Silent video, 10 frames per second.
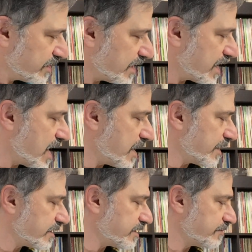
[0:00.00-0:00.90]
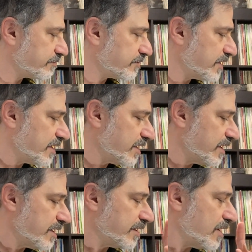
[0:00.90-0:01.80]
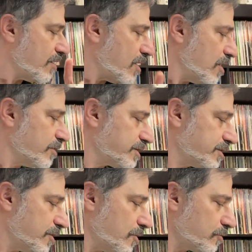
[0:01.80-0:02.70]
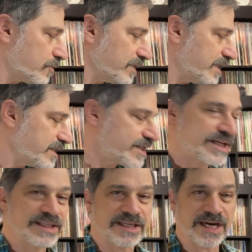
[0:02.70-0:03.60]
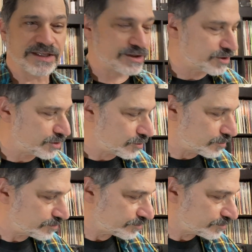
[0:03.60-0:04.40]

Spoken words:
Psychotics. Now, also released in 92